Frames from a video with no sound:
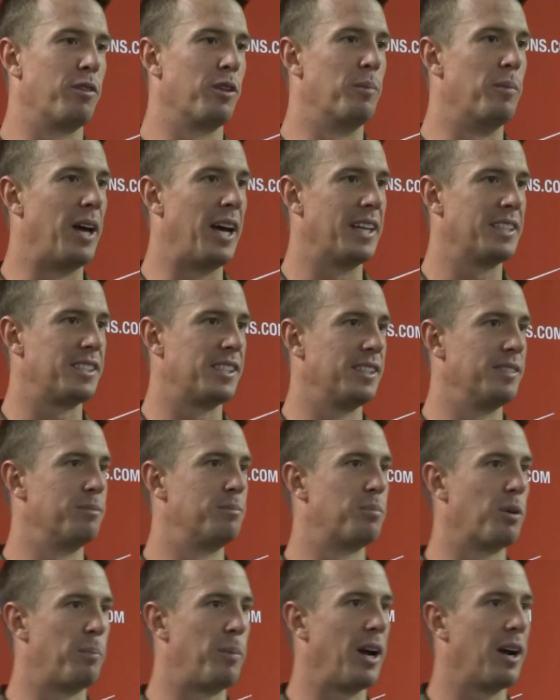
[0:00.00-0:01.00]
best and
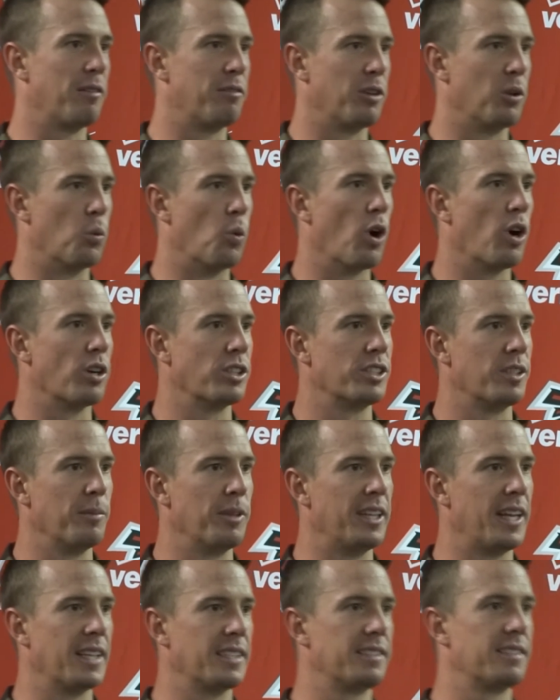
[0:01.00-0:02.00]
prepare for the worst. I
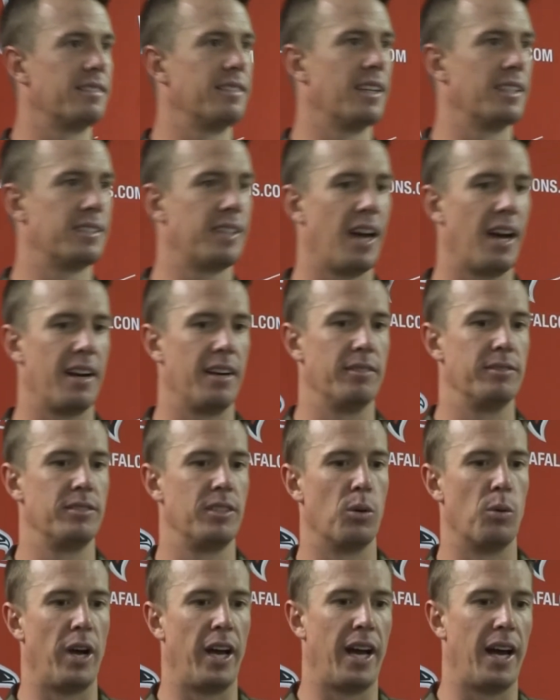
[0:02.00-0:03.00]
mean, that's that's kind of
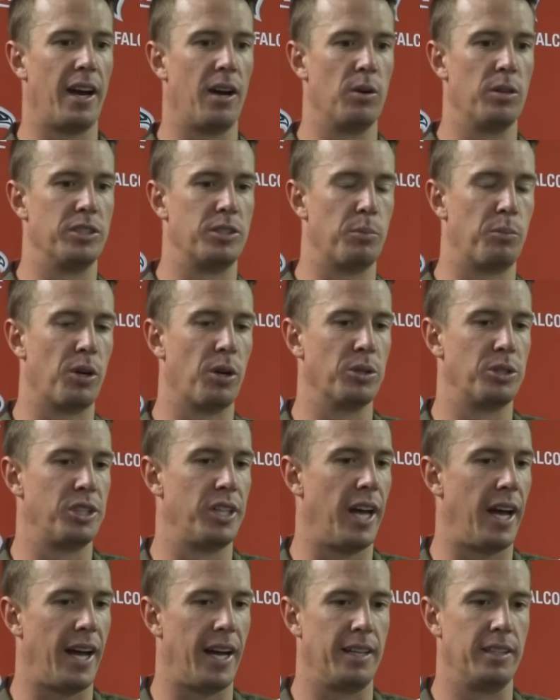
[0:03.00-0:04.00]
the way I always approach
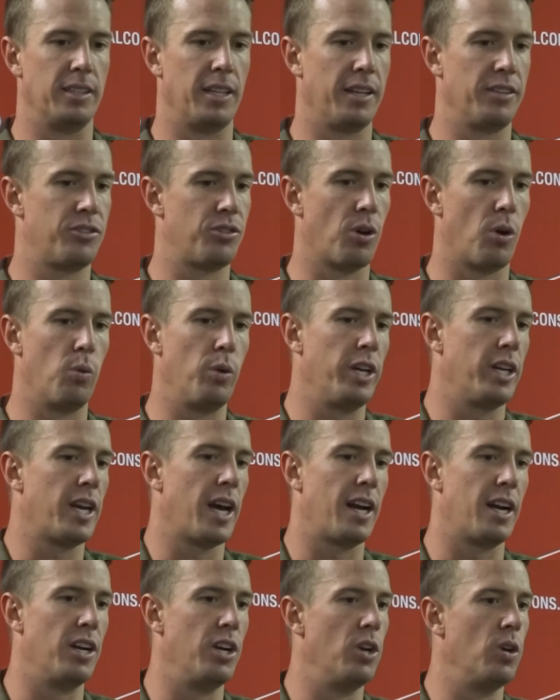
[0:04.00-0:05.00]
that. And so we
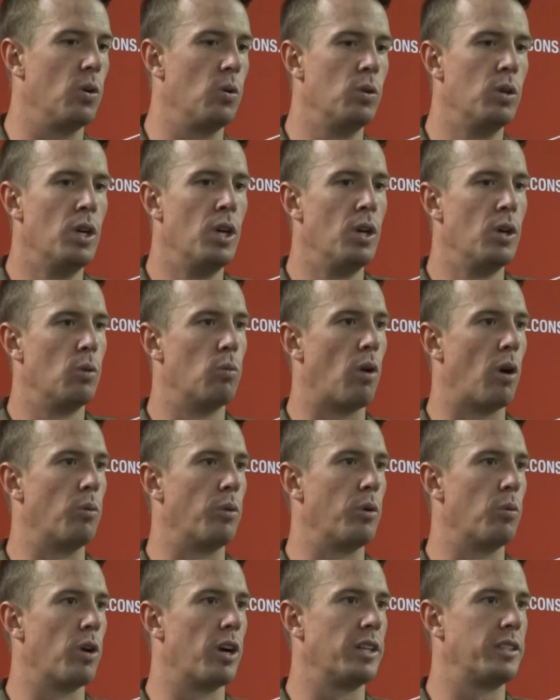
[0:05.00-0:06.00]
kind of knew what
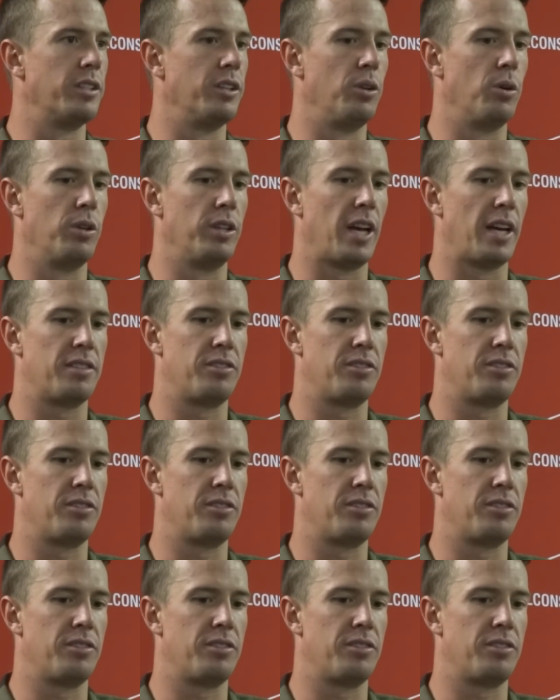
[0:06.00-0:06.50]
we wanted to do in that